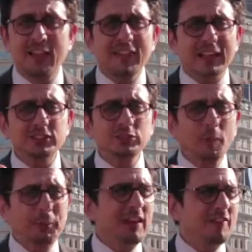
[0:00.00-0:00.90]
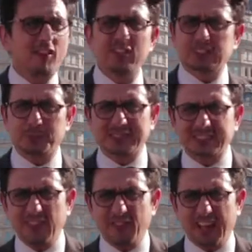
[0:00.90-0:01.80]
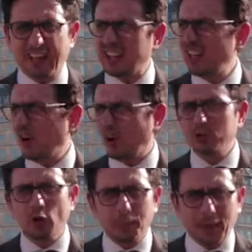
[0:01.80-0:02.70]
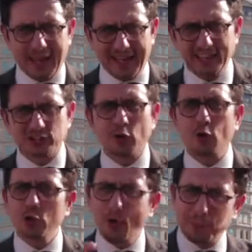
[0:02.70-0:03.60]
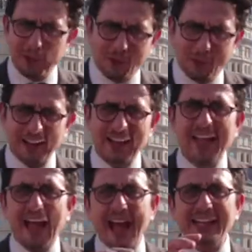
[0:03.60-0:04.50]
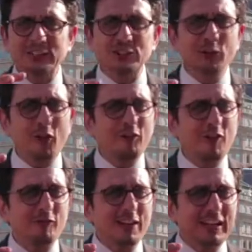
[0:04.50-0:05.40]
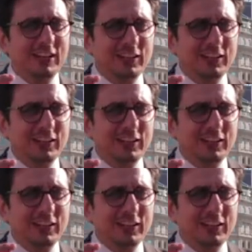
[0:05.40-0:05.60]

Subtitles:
That's not being very specific on your page or your blog, and it's not very,